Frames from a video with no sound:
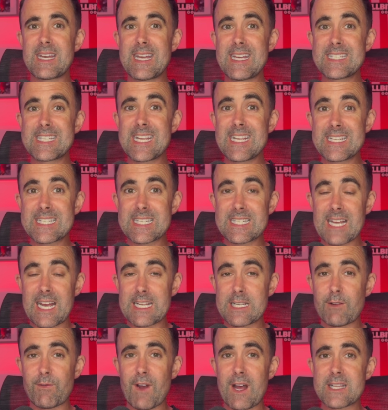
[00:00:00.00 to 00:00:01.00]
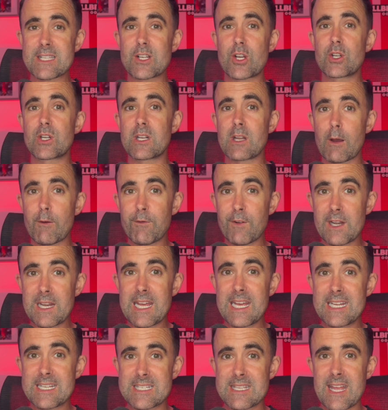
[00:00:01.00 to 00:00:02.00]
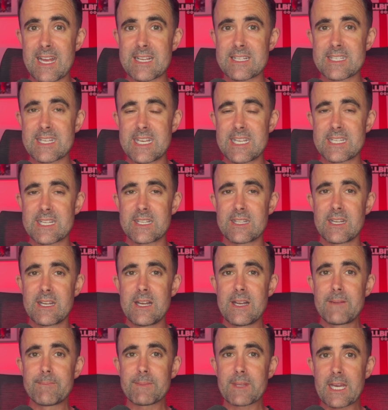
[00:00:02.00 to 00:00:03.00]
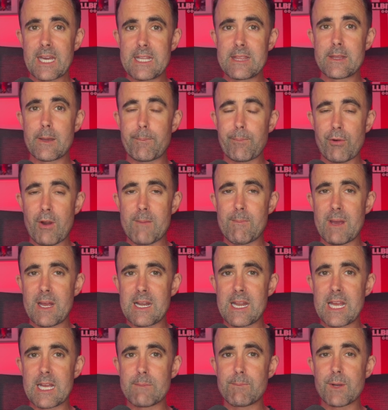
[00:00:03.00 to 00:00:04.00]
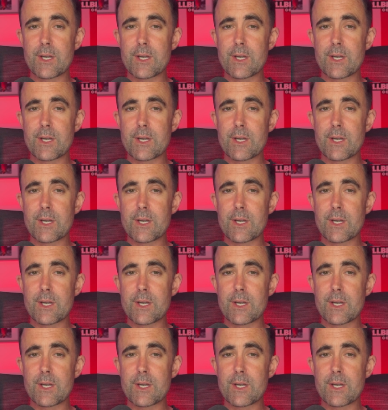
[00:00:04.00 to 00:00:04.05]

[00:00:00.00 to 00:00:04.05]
Is he, Saints fans, good enough for Leeds next season in the Premier League?